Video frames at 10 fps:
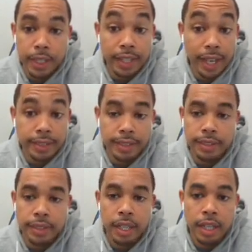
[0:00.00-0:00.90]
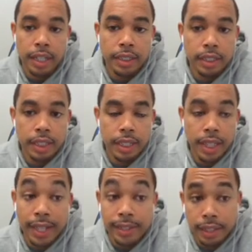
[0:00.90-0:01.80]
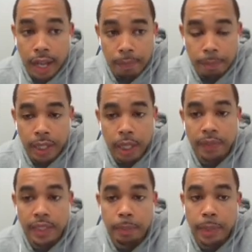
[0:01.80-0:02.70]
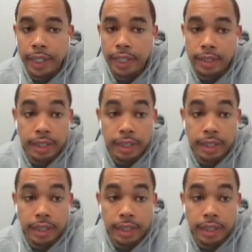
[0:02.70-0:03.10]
Dantas. She has a lot of playoff experience,